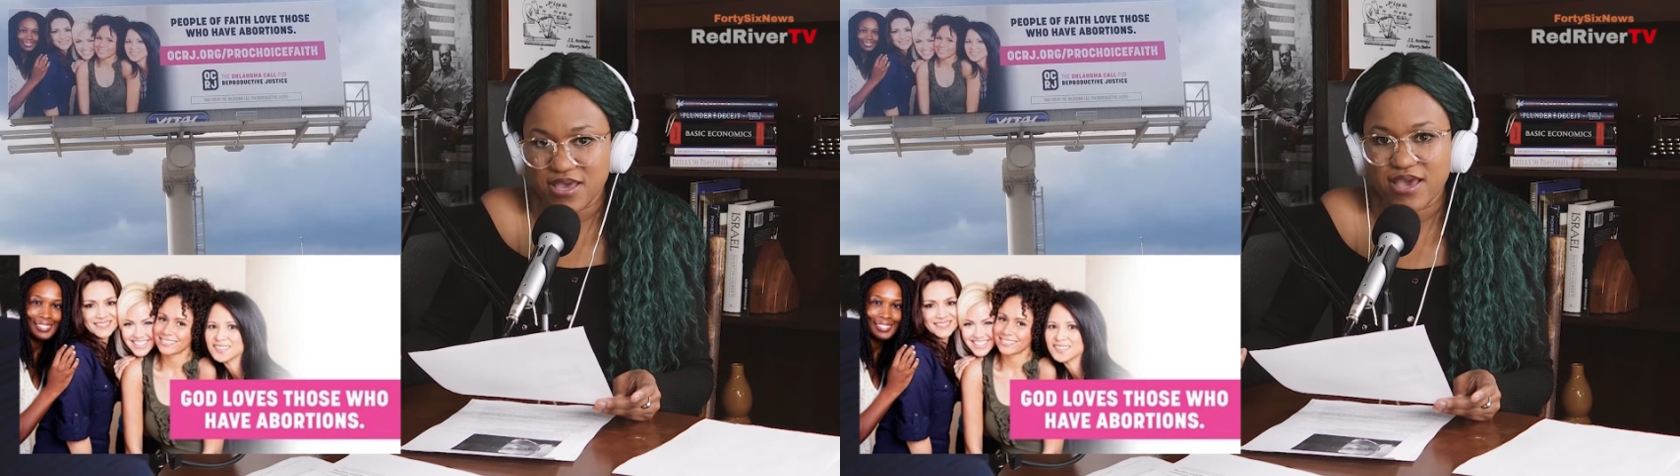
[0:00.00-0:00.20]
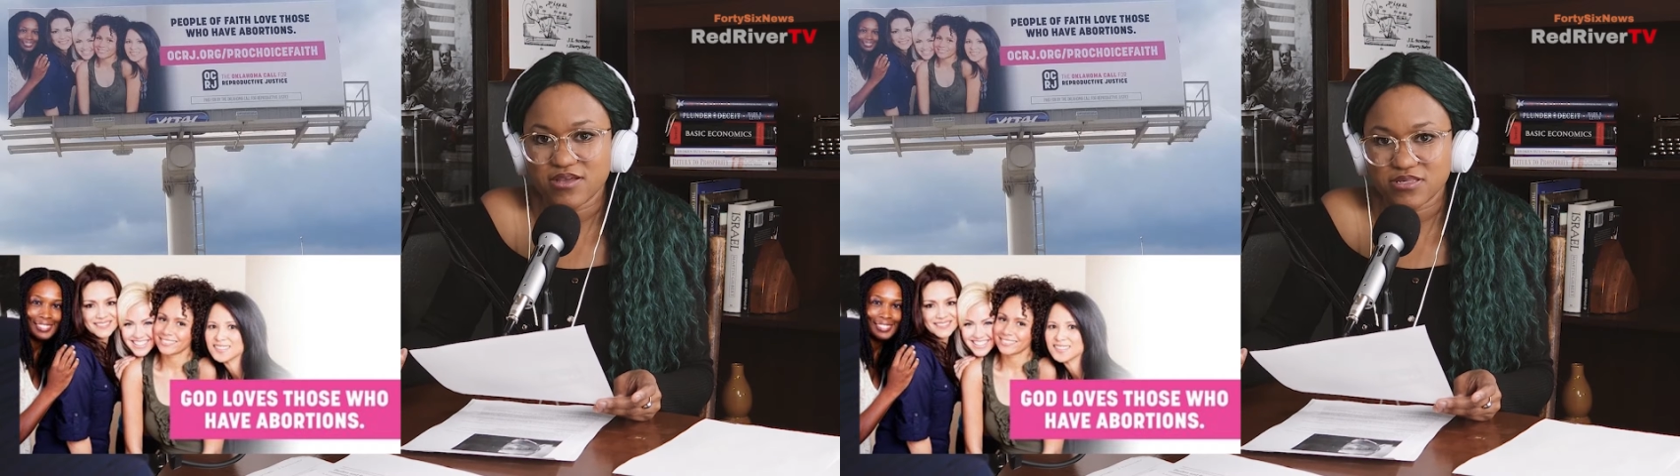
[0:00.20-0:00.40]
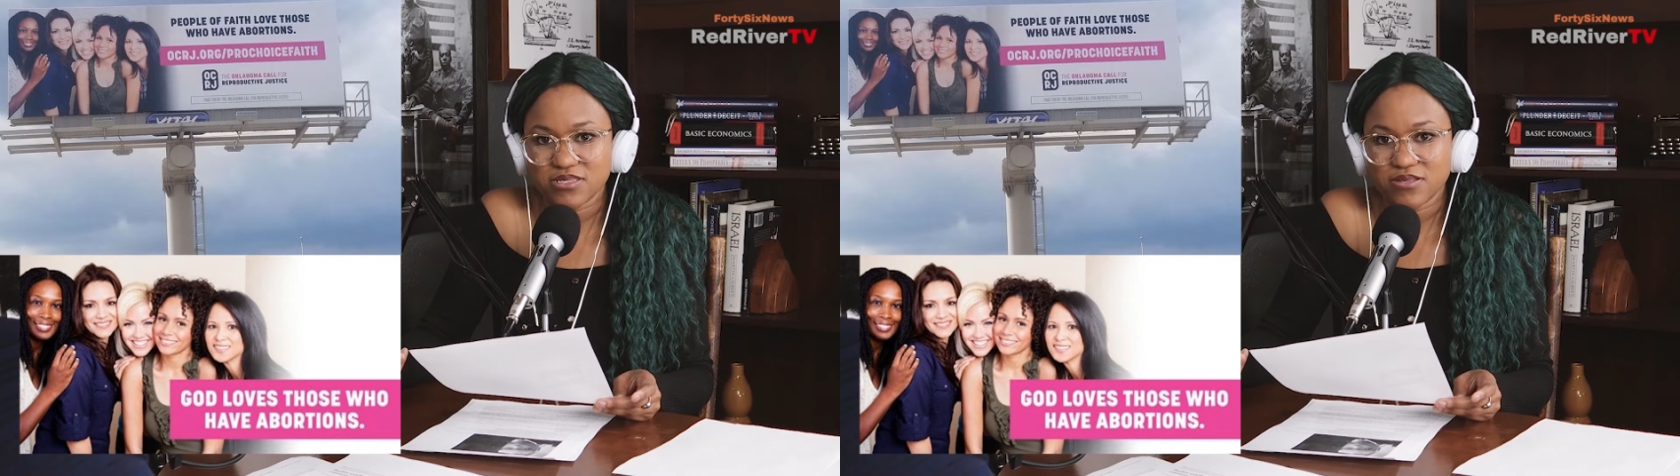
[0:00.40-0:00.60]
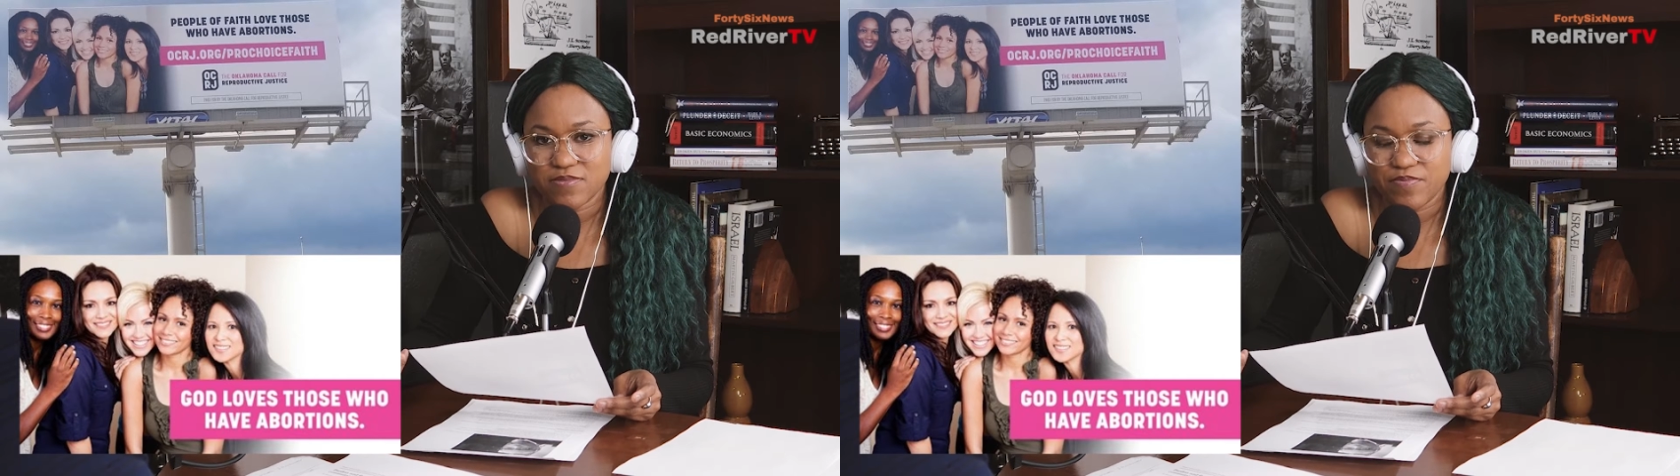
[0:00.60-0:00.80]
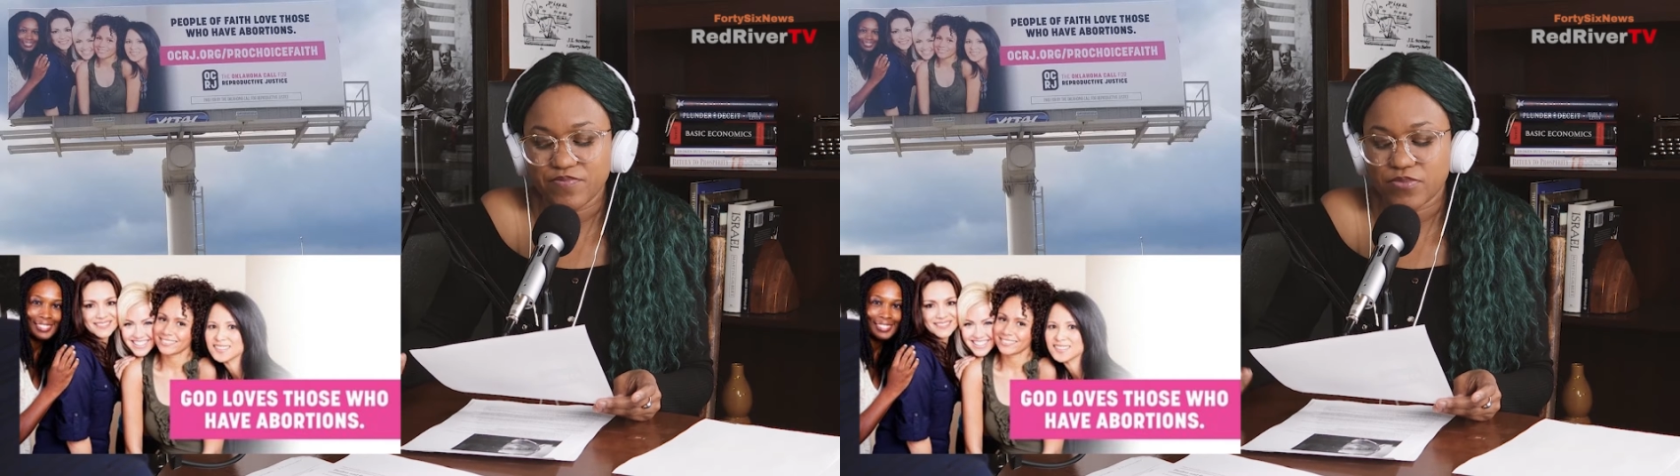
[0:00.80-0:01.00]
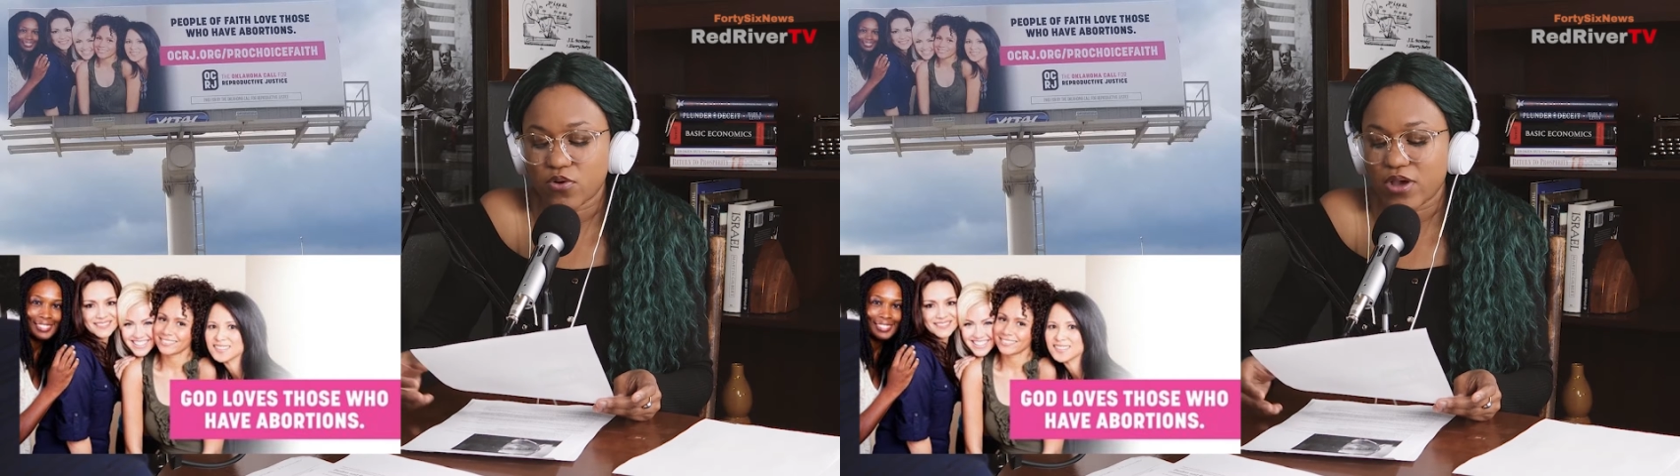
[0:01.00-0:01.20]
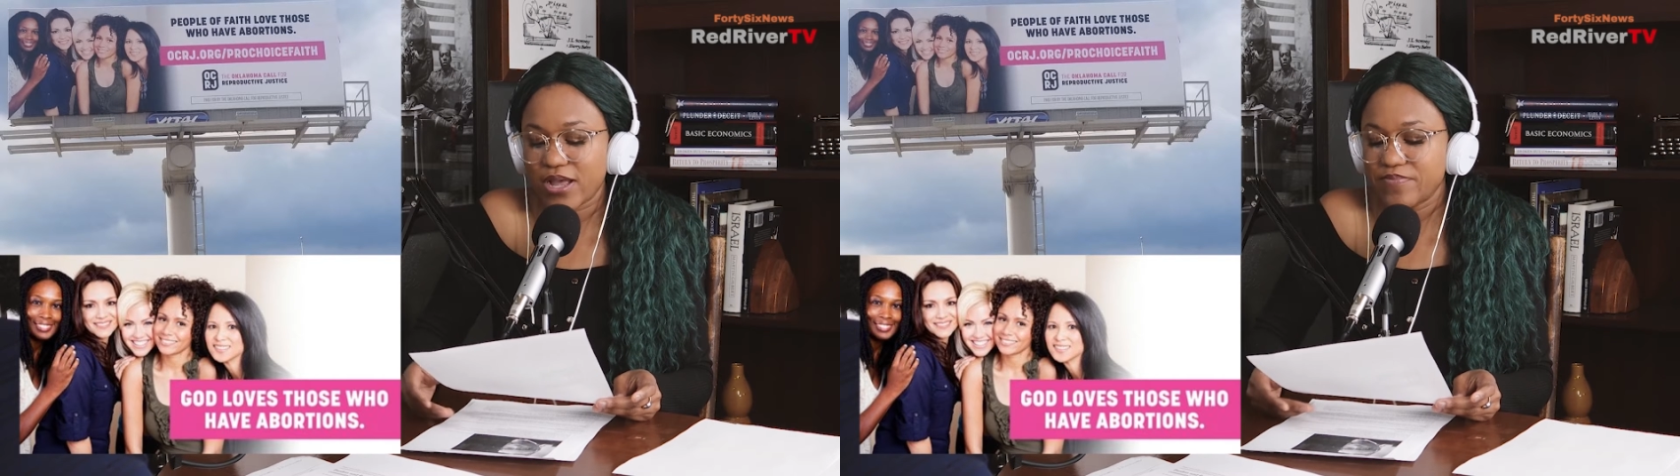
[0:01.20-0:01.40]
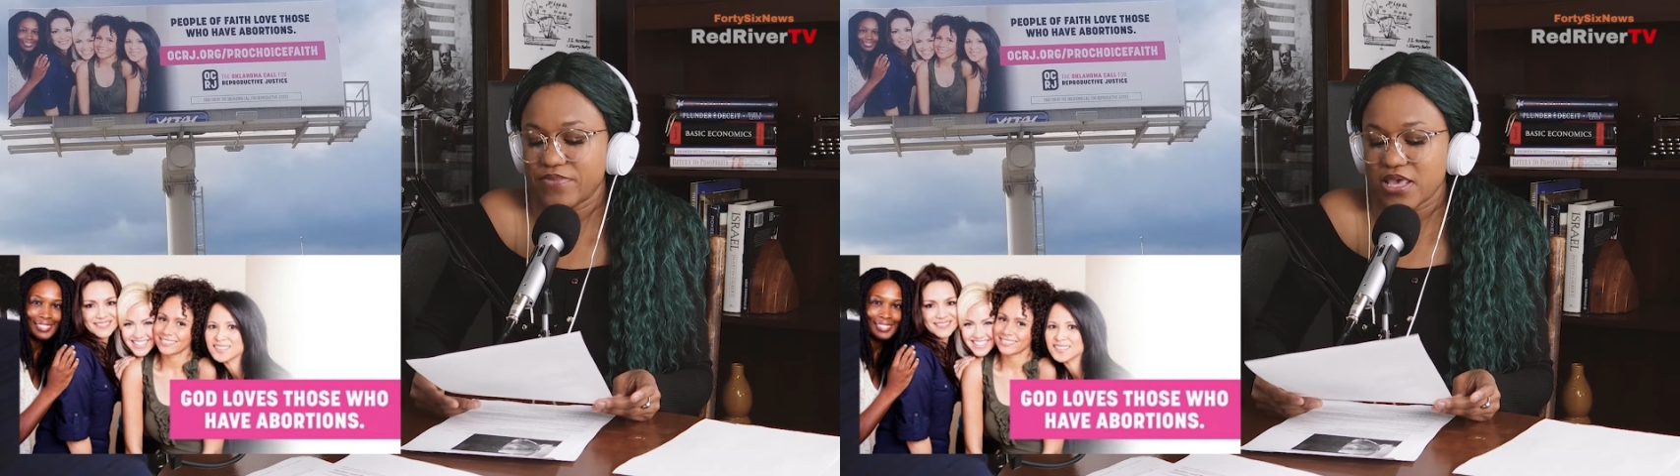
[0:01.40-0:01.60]
hates.
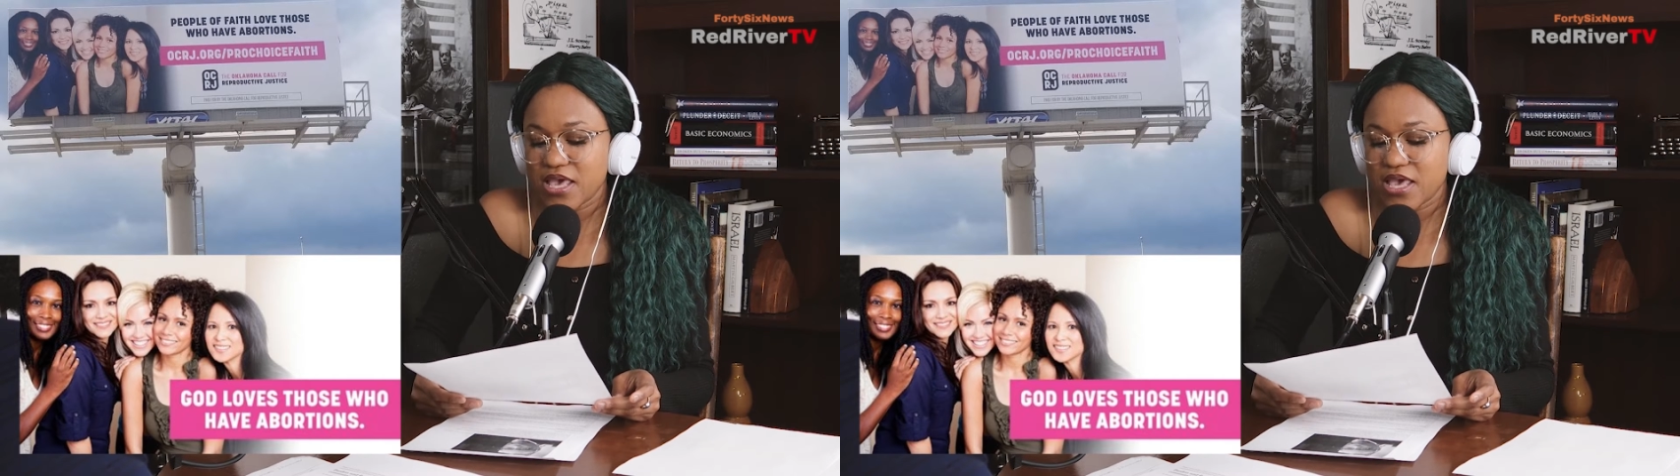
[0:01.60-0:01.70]
Okay?